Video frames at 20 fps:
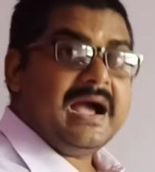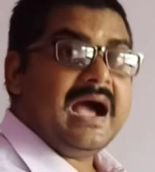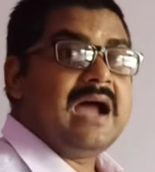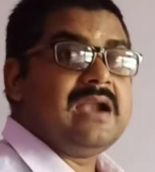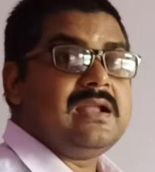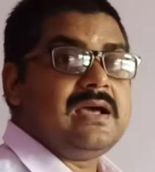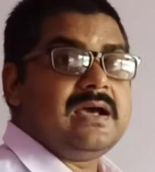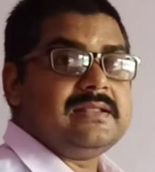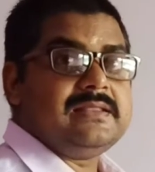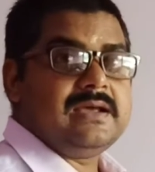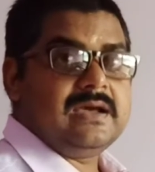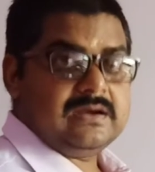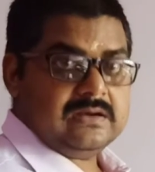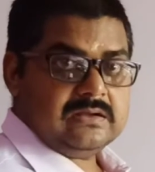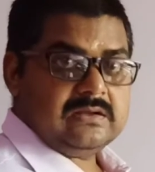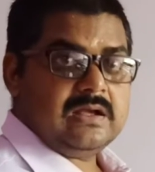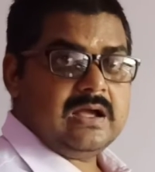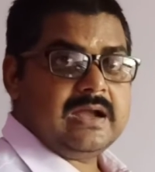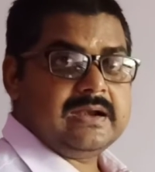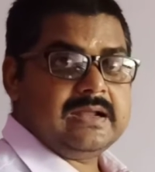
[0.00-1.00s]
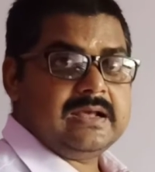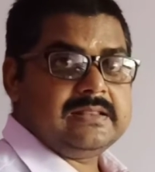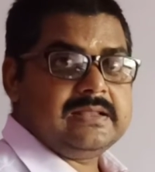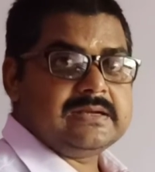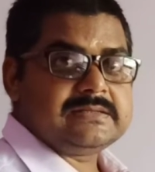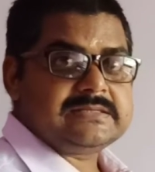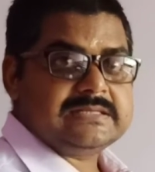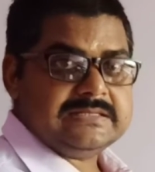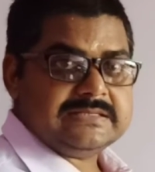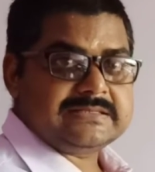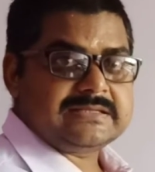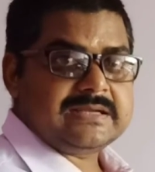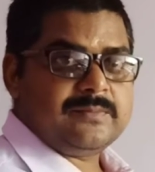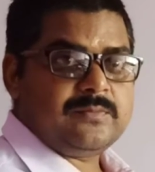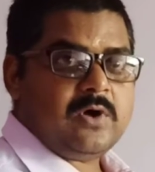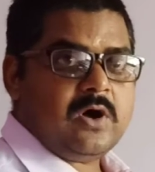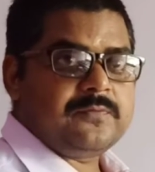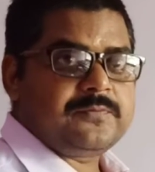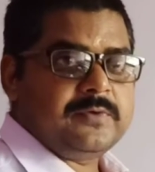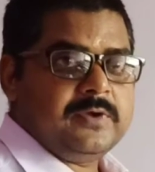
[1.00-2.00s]
another system
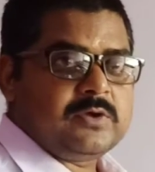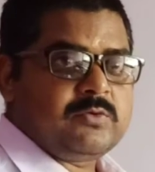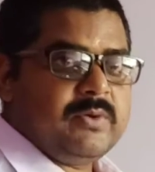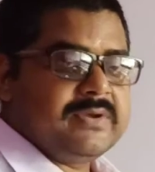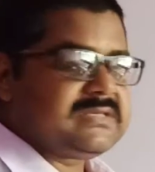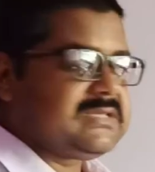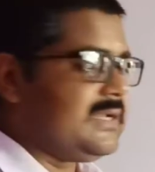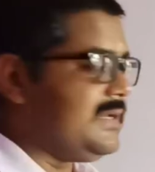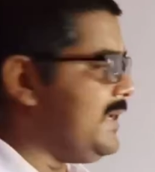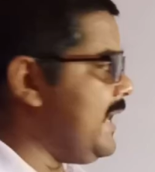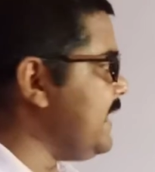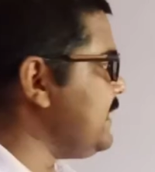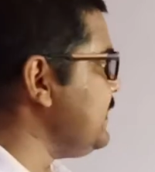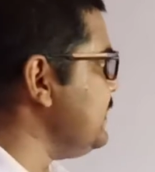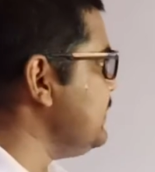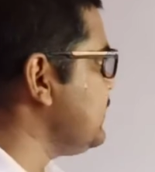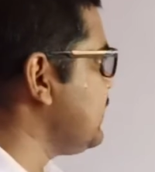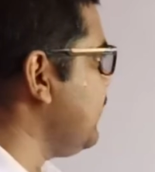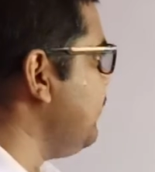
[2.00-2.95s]
of equation that is